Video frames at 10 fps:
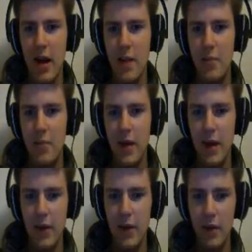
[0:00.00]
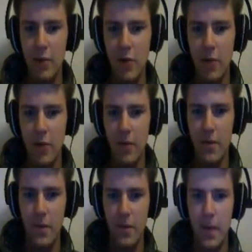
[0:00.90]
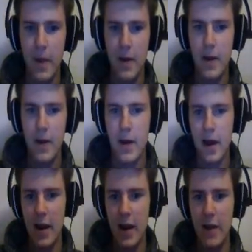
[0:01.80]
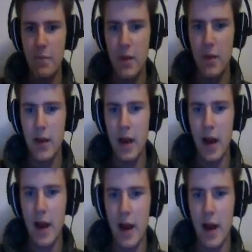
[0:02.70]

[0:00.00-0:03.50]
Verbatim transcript: I've been in every room. I've been in.